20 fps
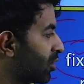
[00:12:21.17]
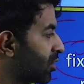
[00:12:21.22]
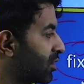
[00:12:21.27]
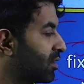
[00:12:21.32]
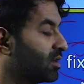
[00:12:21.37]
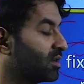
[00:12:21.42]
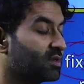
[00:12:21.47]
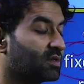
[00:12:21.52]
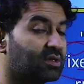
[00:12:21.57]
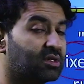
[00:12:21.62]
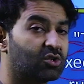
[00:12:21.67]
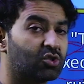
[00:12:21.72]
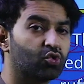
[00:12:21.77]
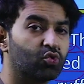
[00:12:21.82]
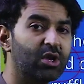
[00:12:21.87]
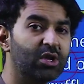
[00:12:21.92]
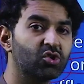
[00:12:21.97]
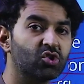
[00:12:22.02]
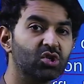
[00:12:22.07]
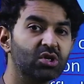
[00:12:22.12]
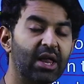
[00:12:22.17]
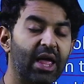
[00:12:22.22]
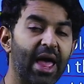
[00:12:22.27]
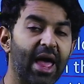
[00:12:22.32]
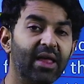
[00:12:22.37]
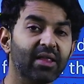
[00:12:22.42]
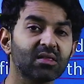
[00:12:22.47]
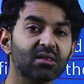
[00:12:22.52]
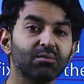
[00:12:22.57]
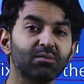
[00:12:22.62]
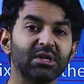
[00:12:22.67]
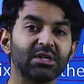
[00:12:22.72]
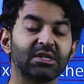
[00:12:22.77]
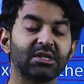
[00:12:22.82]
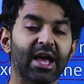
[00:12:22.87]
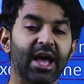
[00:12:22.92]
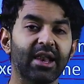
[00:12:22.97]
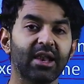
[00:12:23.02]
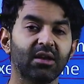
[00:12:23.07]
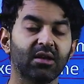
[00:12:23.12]
the situation and the
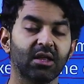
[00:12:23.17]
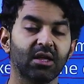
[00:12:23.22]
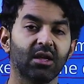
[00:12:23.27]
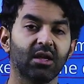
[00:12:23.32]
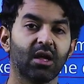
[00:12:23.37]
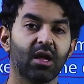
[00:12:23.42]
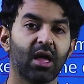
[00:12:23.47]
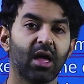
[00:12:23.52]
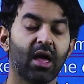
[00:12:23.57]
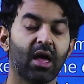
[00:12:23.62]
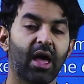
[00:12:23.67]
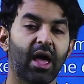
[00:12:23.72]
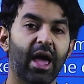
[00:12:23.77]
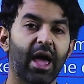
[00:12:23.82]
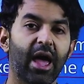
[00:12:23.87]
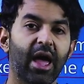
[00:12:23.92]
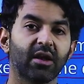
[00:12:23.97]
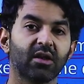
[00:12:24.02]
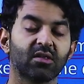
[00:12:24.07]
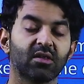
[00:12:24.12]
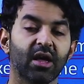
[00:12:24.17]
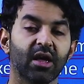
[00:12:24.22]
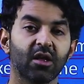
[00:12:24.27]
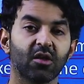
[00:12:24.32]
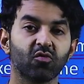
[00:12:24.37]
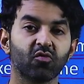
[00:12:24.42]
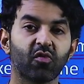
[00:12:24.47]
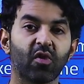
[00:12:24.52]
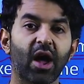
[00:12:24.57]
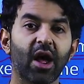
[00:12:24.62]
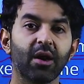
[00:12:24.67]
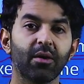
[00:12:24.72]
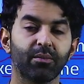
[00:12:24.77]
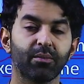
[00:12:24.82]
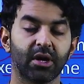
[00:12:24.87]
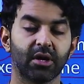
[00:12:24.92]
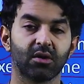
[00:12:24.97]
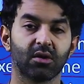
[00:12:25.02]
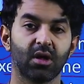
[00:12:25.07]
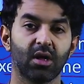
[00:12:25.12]
mentality and the
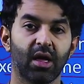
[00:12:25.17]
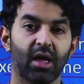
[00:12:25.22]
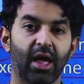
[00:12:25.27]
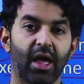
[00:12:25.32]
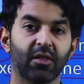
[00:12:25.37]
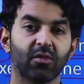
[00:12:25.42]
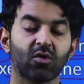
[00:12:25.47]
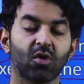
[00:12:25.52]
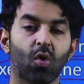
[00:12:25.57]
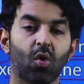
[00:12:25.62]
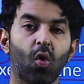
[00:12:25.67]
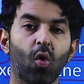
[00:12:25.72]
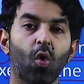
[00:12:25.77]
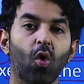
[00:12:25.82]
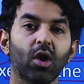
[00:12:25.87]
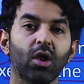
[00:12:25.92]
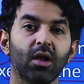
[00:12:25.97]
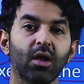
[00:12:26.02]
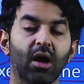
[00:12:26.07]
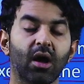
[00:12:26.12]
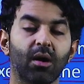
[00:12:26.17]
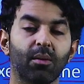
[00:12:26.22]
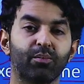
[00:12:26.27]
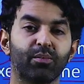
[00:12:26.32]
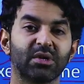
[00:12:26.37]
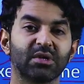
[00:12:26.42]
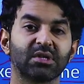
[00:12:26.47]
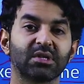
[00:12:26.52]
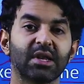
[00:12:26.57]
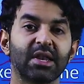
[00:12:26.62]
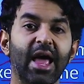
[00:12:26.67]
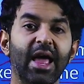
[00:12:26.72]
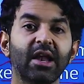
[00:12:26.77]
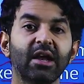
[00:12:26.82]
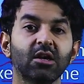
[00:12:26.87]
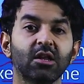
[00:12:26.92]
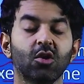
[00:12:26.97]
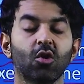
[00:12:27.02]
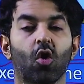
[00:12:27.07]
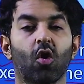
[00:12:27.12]
environment and the whole
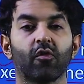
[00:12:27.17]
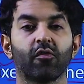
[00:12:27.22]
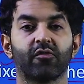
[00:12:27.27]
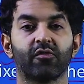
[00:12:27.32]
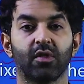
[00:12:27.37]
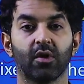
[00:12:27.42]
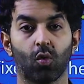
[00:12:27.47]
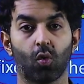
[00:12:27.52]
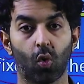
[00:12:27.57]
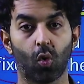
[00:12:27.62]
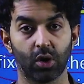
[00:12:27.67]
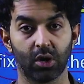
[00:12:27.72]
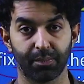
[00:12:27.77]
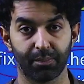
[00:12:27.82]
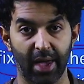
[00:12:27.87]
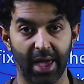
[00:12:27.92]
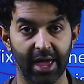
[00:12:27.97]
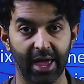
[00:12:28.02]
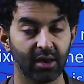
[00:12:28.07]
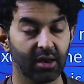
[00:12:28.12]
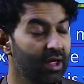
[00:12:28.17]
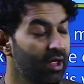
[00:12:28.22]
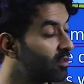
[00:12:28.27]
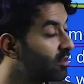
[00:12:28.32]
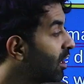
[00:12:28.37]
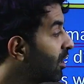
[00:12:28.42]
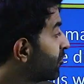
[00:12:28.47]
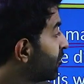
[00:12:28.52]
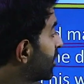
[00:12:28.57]
personality of the old man that we are